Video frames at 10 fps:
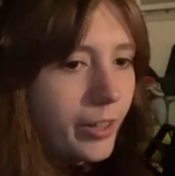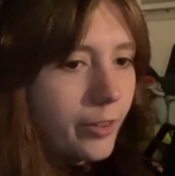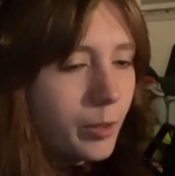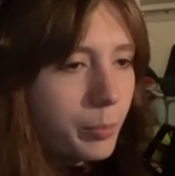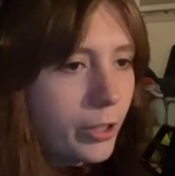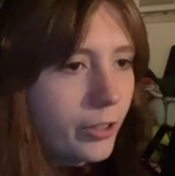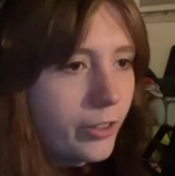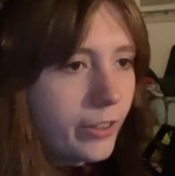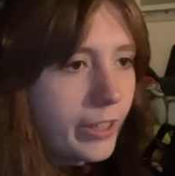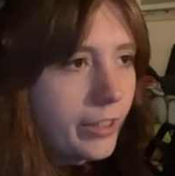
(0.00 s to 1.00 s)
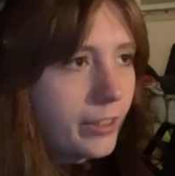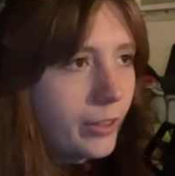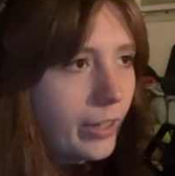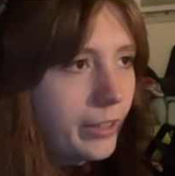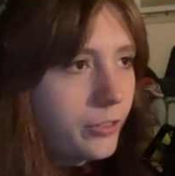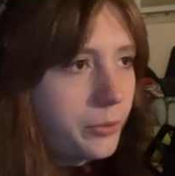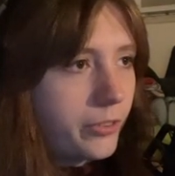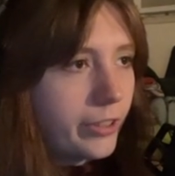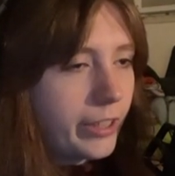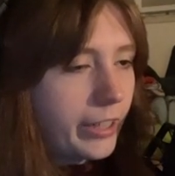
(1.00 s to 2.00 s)
I set it to burned and then, okay,
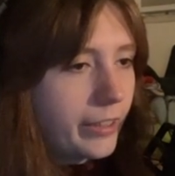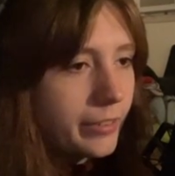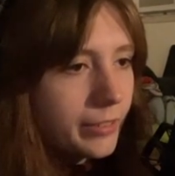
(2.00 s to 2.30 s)
she was still in